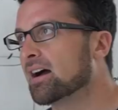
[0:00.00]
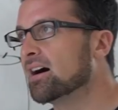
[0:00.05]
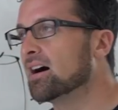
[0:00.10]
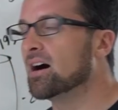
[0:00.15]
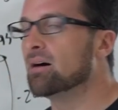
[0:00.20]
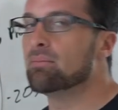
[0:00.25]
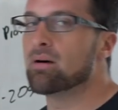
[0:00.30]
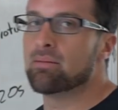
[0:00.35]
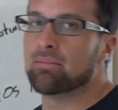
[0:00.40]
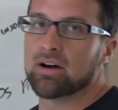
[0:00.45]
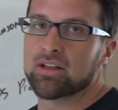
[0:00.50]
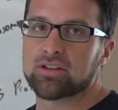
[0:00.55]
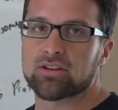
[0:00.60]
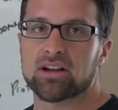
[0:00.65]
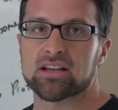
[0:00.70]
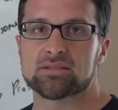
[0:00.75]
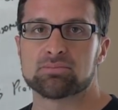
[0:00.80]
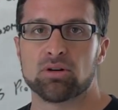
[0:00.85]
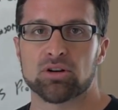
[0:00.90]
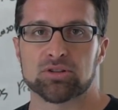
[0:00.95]
Uh, my mother
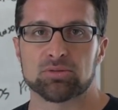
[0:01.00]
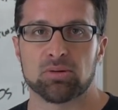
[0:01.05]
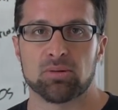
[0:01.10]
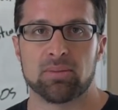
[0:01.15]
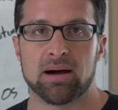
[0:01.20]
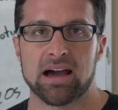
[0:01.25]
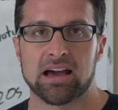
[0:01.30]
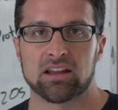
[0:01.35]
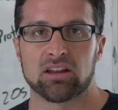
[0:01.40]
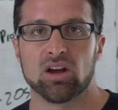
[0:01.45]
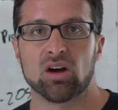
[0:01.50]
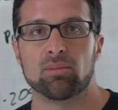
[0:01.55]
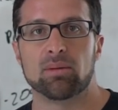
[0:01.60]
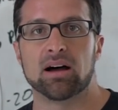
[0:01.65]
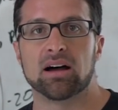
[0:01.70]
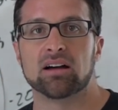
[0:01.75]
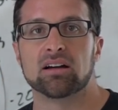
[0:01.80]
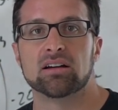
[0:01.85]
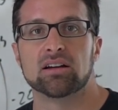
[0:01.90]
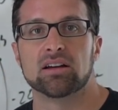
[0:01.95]
has multiple
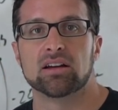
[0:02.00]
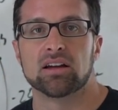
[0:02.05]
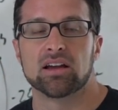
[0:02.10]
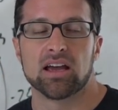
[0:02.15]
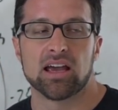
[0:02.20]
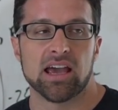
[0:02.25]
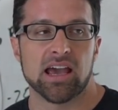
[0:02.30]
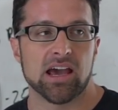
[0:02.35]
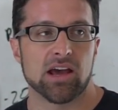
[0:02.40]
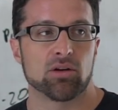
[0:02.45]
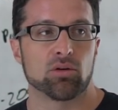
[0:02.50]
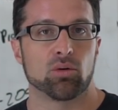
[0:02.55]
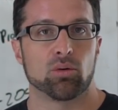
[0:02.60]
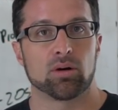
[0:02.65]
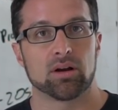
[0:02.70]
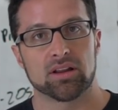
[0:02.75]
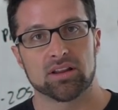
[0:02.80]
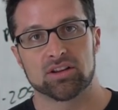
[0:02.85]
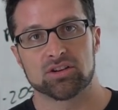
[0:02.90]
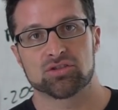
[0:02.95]
myeloma, and
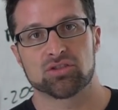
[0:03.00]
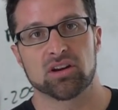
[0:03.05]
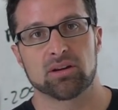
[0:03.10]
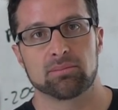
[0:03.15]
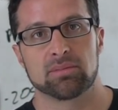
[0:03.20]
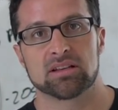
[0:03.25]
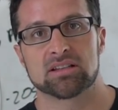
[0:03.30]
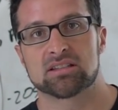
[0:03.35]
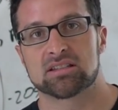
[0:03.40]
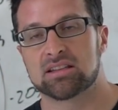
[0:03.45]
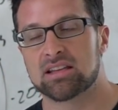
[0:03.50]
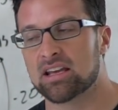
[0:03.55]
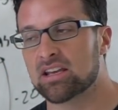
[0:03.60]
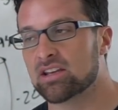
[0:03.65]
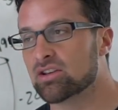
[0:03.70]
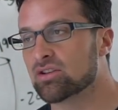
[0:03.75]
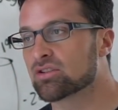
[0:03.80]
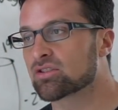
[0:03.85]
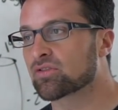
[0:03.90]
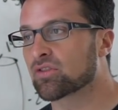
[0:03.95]
one of the treatments they
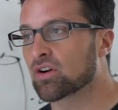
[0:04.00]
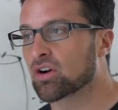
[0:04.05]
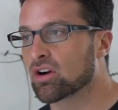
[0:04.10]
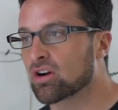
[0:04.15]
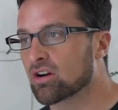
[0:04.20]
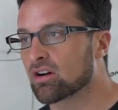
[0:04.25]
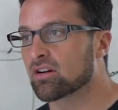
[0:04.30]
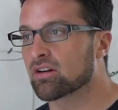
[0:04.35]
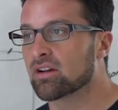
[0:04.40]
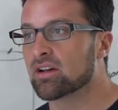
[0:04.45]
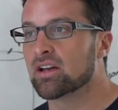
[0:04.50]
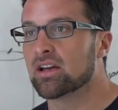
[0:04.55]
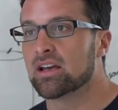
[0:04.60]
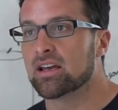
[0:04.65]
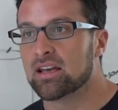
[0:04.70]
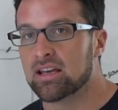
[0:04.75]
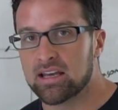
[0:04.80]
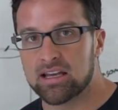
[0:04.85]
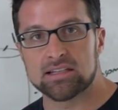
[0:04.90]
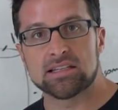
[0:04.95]
use for her
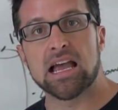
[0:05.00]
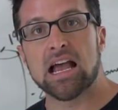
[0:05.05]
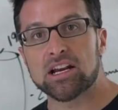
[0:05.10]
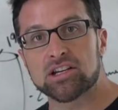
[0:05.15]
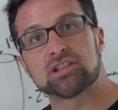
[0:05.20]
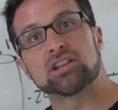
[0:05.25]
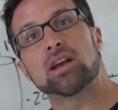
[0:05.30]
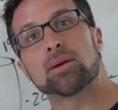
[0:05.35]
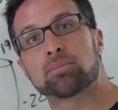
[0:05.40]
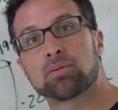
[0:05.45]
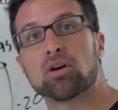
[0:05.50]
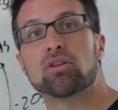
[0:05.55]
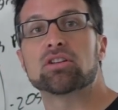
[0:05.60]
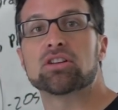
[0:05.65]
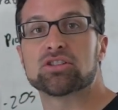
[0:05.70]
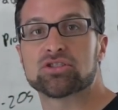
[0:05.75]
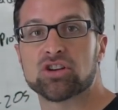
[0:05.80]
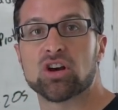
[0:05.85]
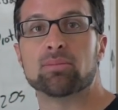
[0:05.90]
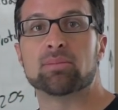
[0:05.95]
is actually a
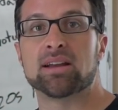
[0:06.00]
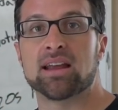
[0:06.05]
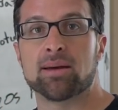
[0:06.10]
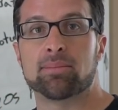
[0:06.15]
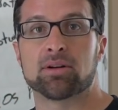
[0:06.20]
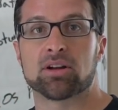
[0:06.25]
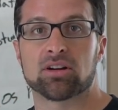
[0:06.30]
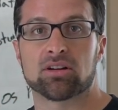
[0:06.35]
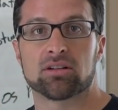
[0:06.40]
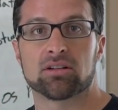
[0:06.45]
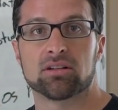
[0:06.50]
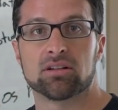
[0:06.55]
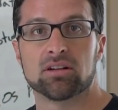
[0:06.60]
proteasome inhibitor.